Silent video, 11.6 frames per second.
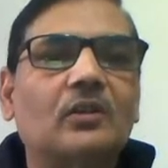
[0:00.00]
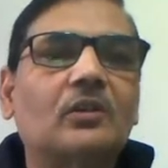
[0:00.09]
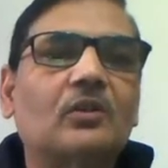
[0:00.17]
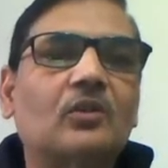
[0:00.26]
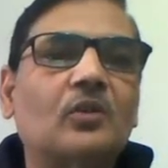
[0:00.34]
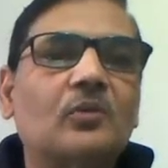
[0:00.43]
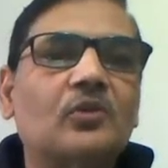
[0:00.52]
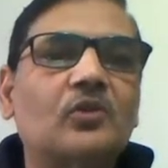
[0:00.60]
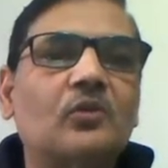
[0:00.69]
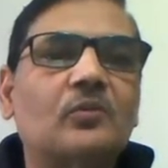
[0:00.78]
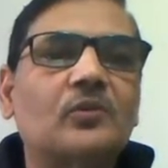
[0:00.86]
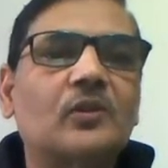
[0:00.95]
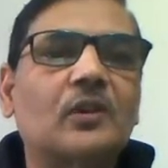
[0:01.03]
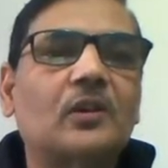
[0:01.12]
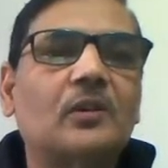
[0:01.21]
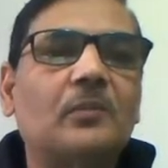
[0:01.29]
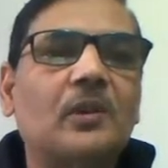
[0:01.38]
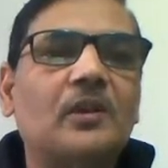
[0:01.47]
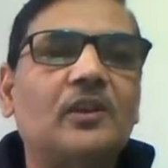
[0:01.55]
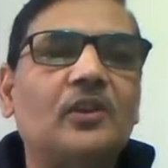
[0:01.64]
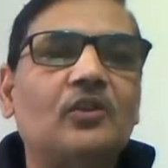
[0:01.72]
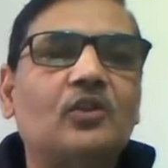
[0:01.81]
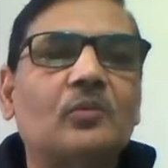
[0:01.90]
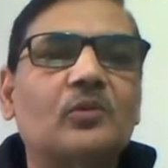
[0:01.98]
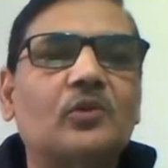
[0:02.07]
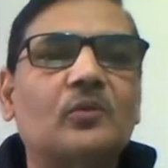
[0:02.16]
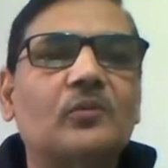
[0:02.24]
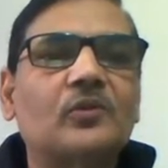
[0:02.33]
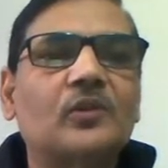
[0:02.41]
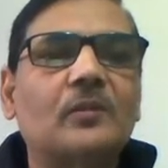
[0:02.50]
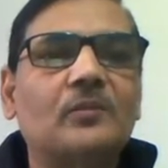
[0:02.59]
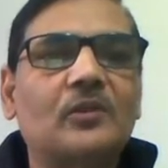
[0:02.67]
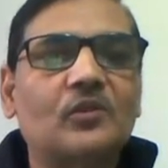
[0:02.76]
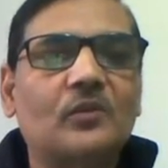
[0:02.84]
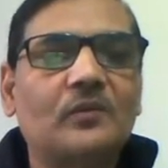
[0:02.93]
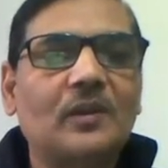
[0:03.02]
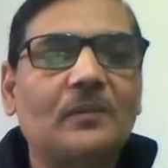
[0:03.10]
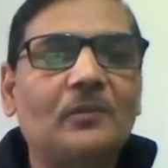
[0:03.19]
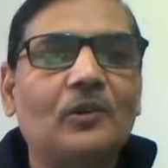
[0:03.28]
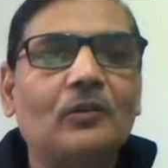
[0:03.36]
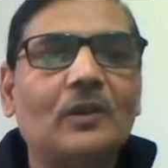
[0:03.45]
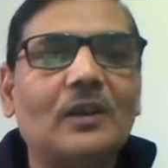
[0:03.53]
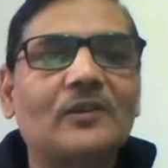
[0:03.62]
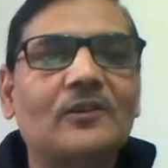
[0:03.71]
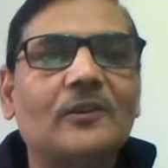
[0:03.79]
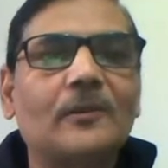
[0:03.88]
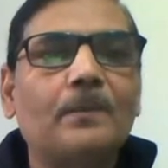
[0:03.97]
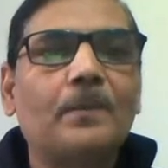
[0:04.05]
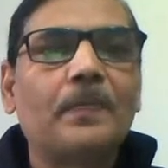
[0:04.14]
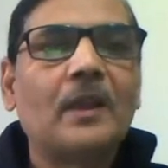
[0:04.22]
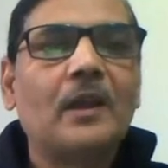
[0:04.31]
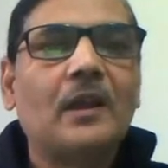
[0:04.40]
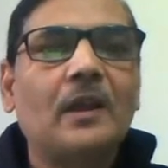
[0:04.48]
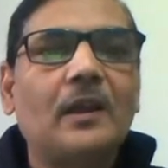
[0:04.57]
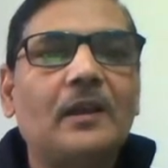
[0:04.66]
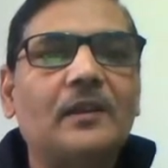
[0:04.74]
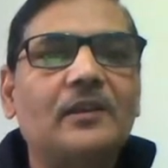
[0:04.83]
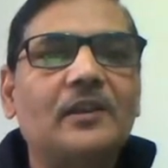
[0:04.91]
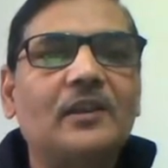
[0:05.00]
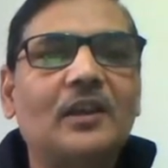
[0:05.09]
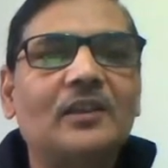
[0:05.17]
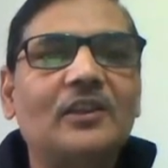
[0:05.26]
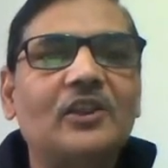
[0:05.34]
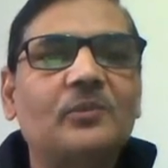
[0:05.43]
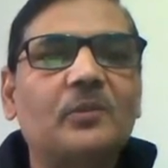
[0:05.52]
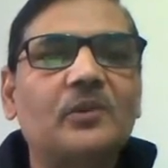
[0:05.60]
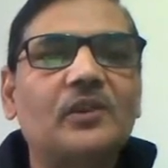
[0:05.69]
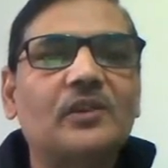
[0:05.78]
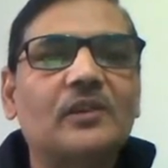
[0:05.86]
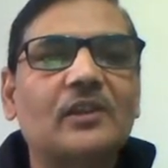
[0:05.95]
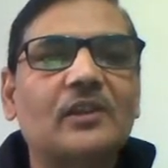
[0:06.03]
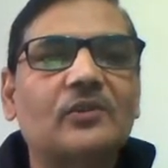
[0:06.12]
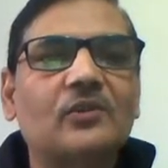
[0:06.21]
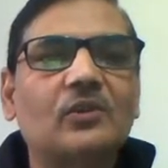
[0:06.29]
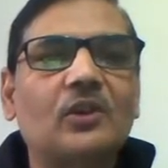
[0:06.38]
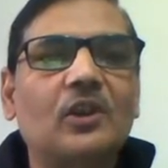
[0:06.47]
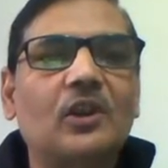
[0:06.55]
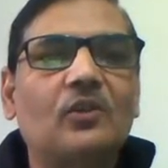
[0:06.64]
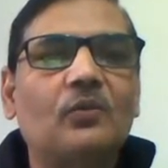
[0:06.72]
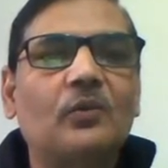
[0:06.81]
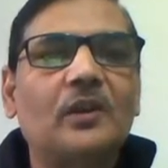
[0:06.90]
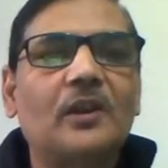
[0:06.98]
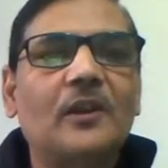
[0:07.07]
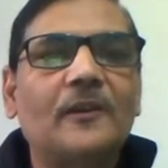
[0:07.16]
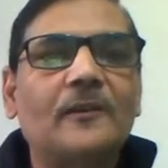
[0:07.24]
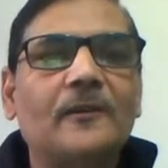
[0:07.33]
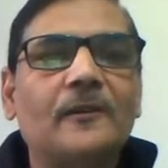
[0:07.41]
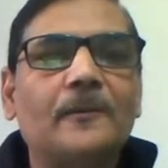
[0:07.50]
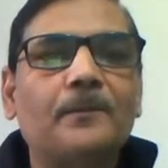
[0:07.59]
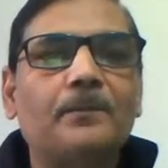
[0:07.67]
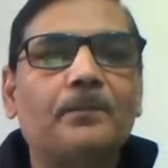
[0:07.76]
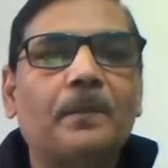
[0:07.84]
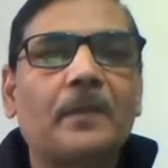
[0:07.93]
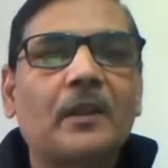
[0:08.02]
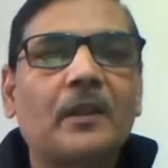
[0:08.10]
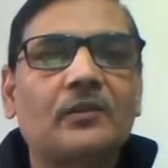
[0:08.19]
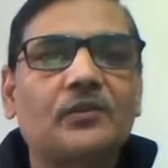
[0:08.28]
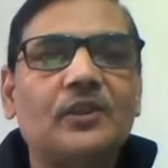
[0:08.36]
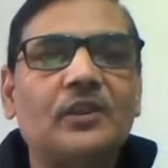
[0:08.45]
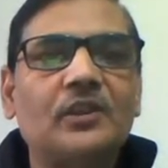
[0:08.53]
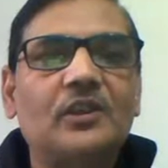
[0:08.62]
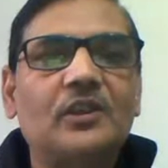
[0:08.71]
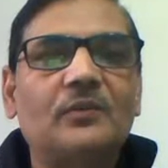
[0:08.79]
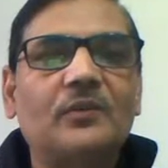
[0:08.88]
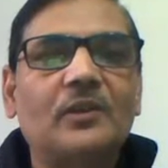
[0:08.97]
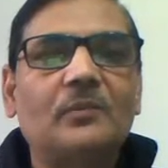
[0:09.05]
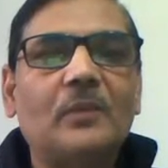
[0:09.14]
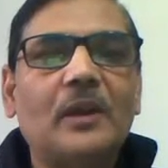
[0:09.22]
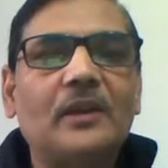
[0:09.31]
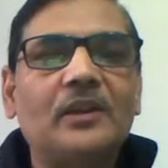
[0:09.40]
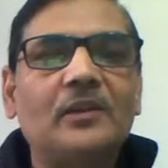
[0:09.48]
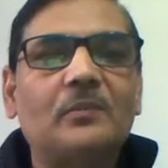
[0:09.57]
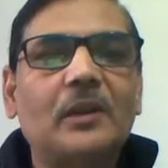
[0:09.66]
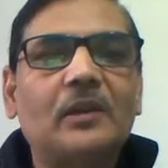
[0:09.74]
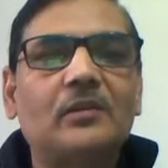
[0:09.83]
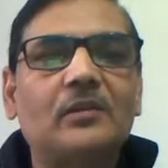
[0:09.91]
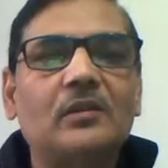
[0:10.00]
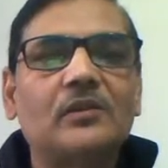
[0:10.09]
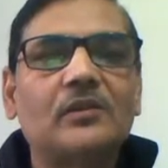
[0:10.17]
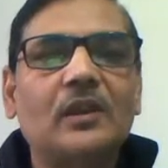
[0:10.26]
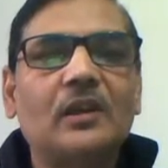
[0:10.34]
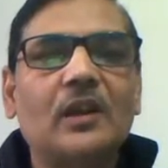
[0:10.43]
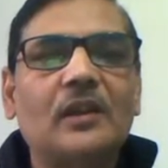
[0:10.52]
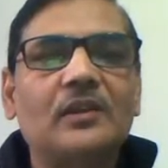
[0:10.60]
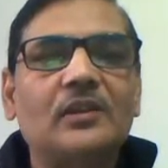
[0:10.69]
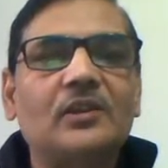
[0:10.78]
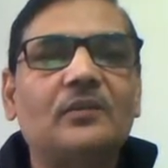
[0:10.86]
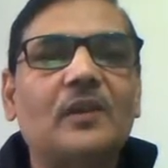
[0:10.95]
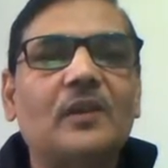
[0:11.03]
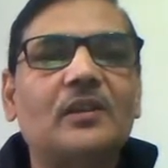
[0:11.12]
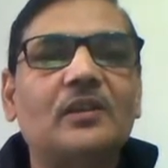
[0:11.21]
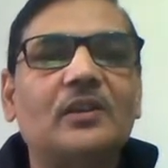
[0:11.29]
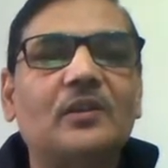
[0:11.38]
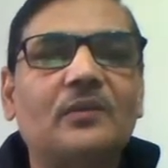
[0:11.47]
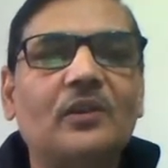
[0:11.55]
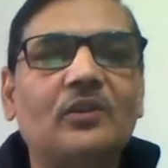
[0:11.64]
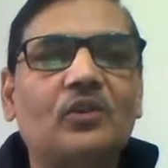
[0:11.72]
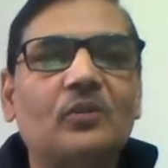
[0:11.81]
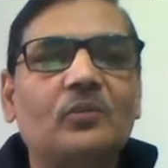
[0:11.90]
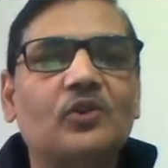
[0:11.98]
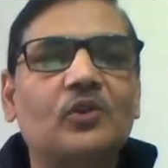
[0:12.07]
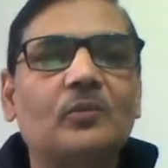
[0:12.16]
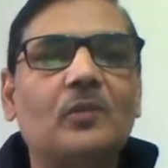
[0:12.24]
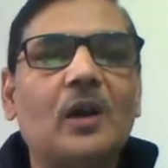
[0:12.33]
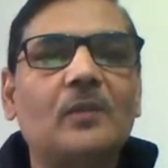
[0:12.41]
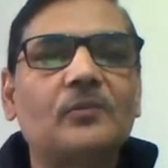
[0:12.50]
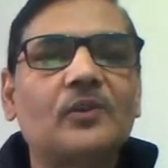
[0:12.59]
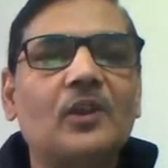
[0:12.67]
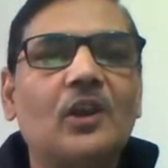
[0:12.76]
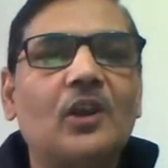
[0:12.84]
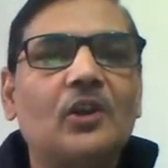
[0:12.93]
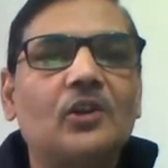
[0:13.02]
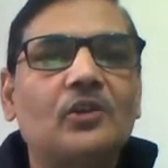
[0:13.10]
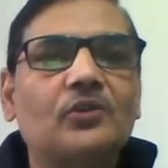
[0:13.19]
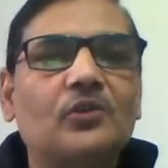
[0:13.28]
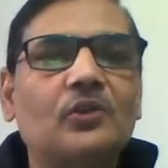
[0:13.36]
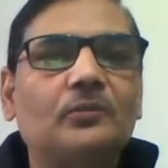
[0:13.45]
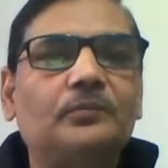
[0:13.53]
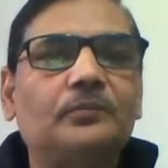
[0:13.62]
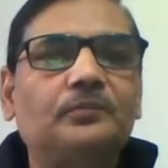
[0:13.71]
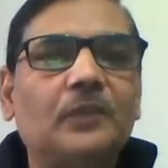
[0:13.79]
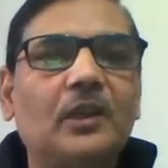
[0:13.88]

chromosomes, polyteen chromosomes of Drosophila melanogaster. And in other species also, one can see the different binding patterns and identify the different chromosome arms. So a